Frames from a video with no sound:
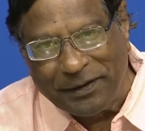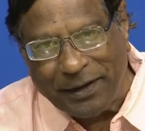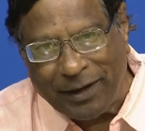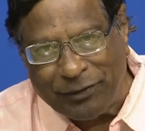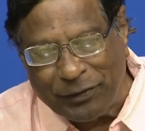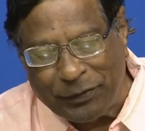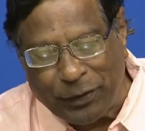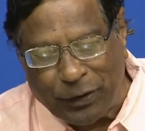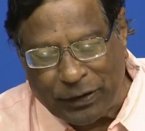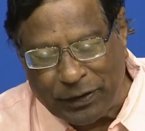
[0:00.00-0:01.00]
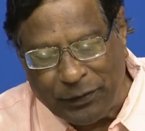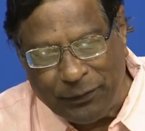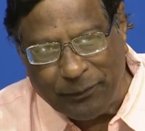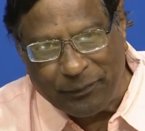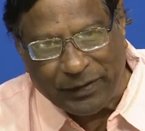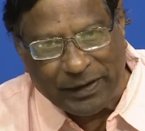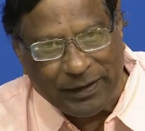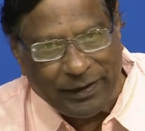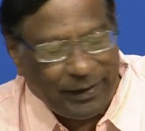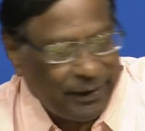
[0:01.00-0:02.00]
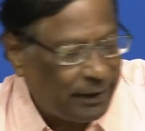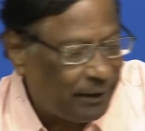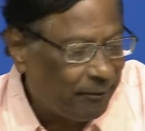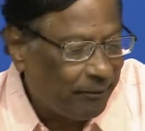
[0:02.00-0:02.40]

as you all know, in the